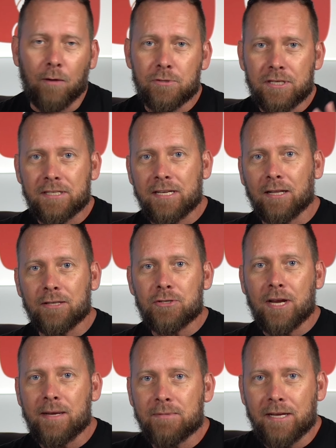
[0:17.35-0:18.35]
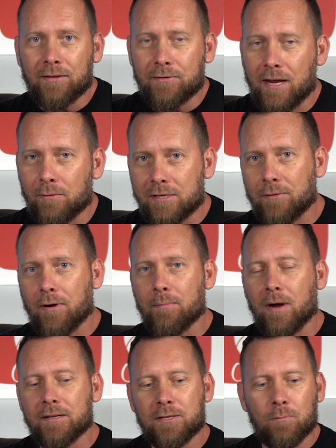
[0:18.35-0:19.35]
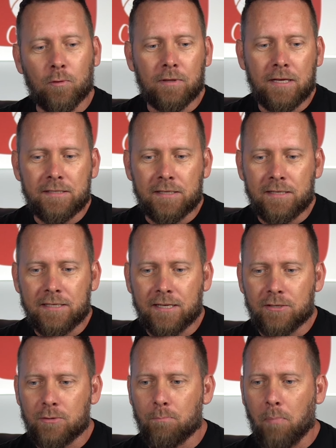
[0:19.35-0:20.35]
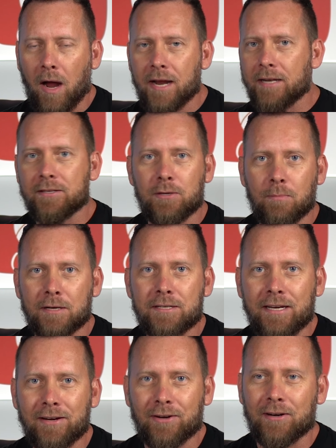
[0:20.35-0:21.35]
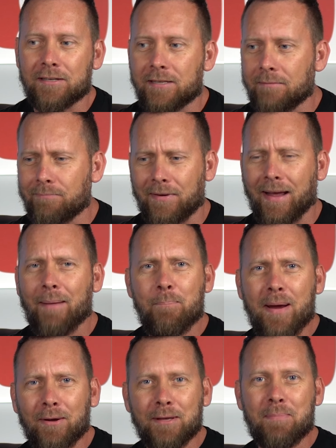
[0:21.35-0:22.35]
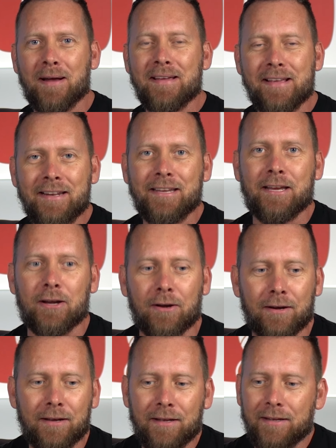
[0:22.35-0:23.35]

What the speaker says: I was just telling James the other day I was getting ready to buy 2 more lenses, and he says, "You're buying too much gear." And I said, barely buy any gear.